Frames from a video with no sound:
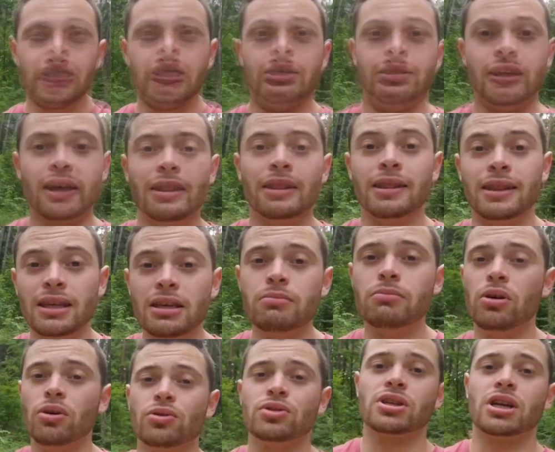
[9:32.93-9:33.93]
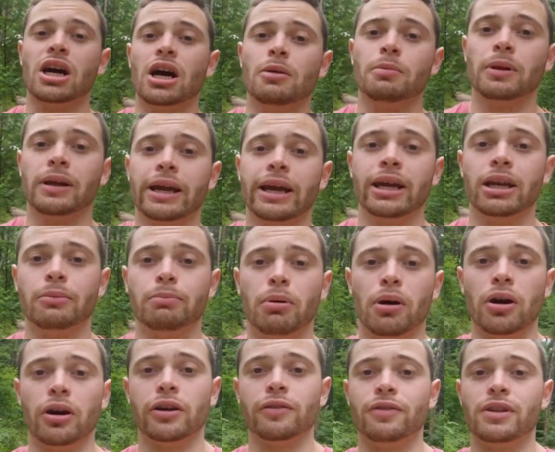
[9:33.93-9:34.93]
And then the most complicated
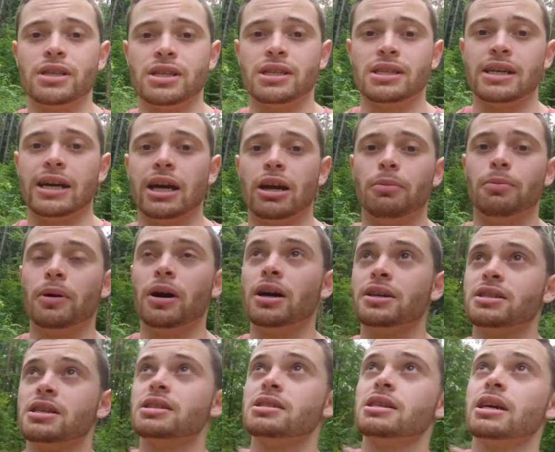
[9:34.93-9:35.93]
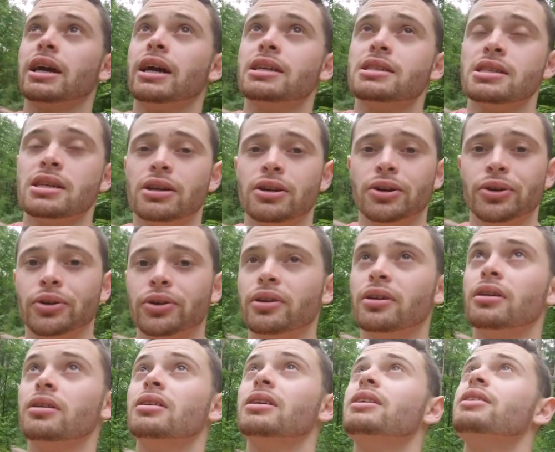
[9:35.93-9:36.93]
part of this entire process, like I said
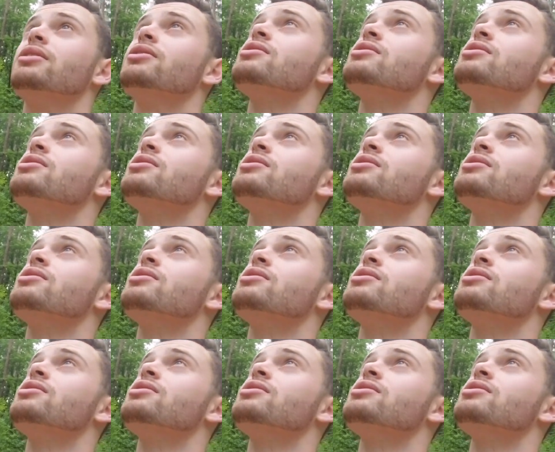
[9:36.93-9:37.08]
earlier, it